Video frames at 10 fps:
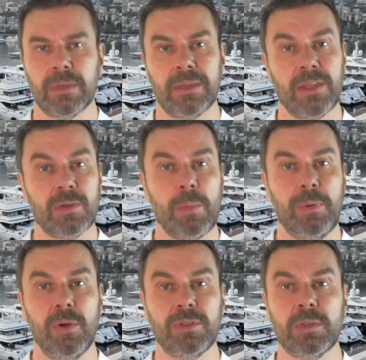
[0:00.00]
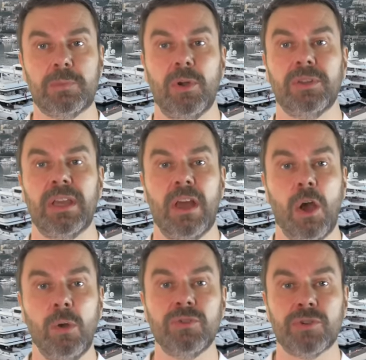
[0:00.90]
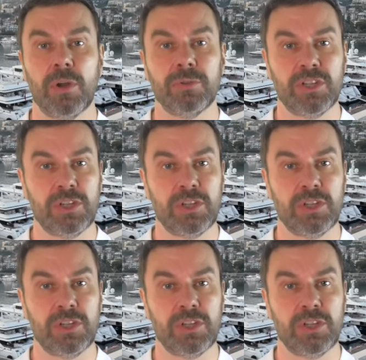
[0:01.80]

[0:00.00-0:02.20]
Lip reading: Now, the reporters brought their own drone to